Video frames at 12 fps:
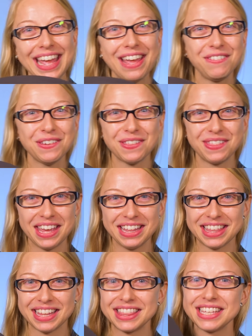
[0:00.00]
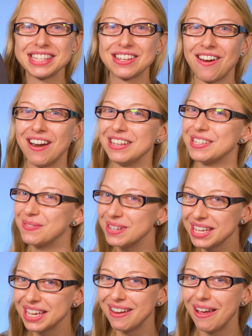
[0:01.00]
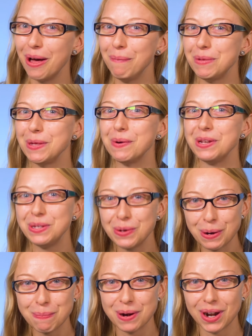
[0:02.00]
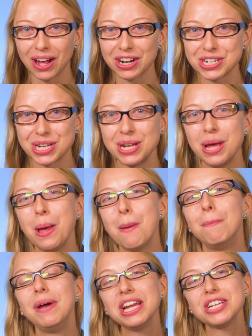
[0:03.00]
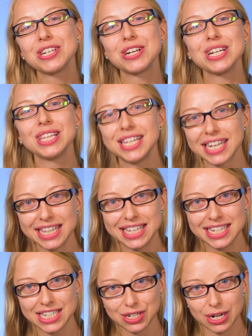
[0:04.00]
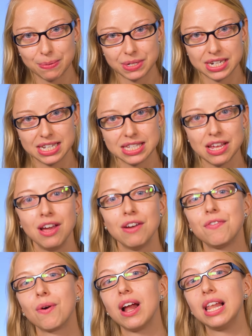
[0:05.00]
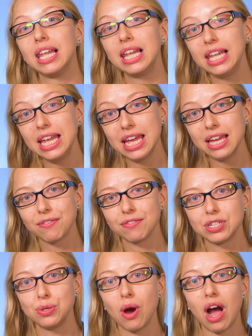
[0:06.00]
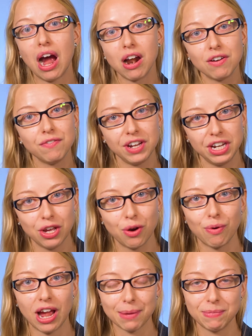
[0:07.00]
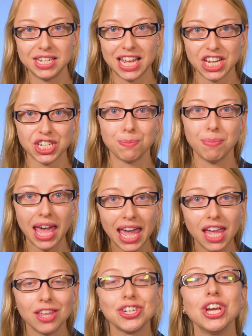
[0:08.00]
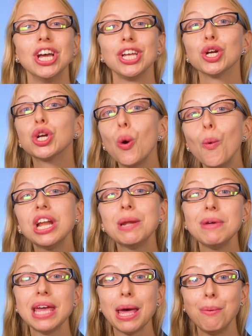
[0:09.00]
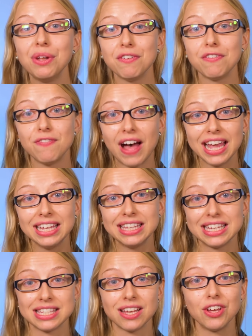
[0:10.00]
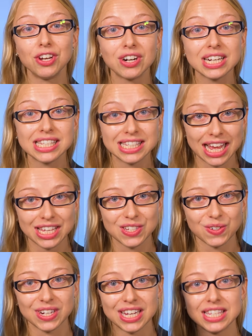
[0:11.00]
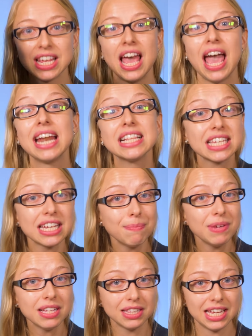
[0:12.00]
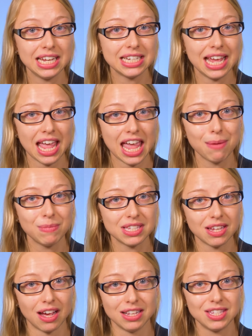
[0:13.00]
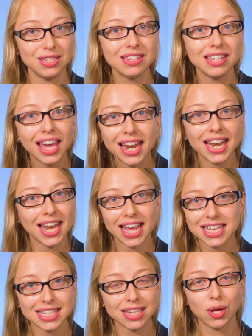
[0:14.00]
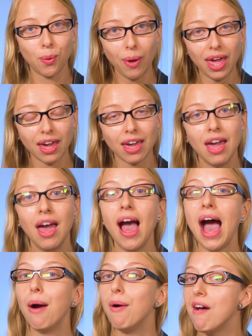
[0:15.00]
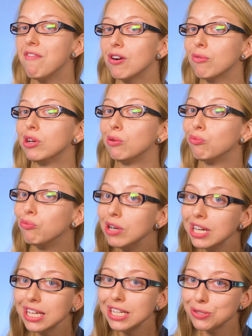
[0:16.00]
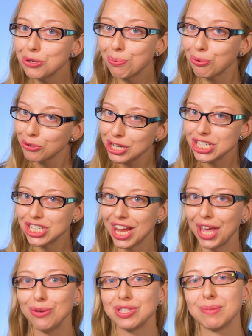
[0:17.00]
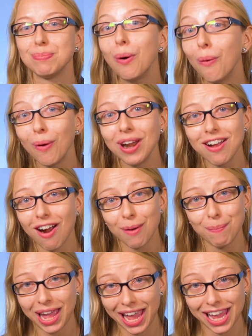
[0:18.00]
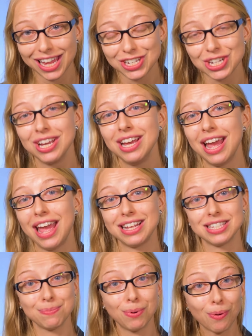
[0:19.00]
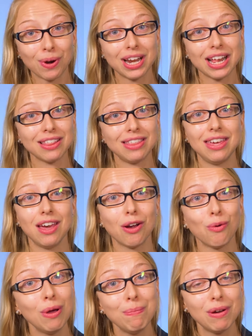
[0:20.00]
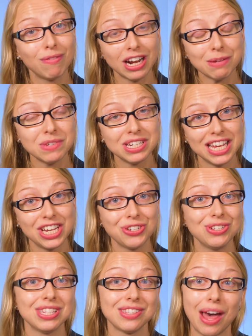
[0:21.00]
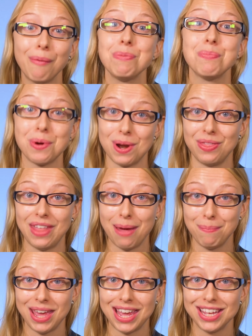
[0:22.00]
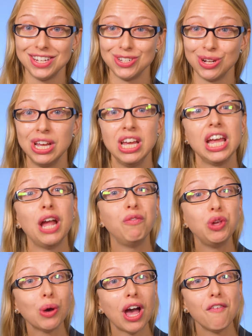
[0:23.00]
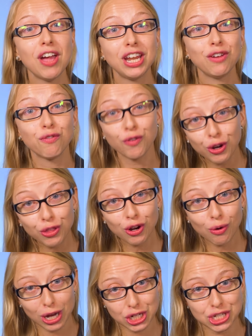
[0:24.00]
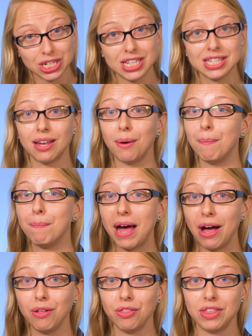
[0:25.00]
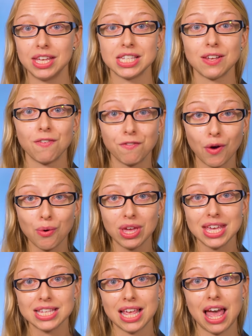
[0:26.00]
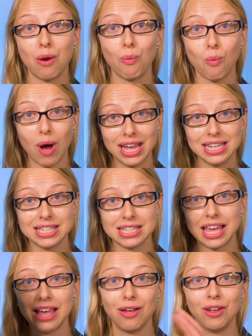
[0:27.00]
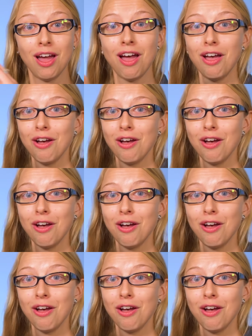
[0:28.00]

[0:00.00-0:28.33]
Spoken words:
if you think that this card is really gonna help you in your production, make sure to look in the descriptions for a link to our video recommendation page. You're going to be able to find this under accessories, and it's gonna be a link to Amazon, so you can get it nice and quick. However, we really do appreciate you supporting our page and supporting the equipment recommendations that we put on that page. If you have any further questions about this focus and white scaled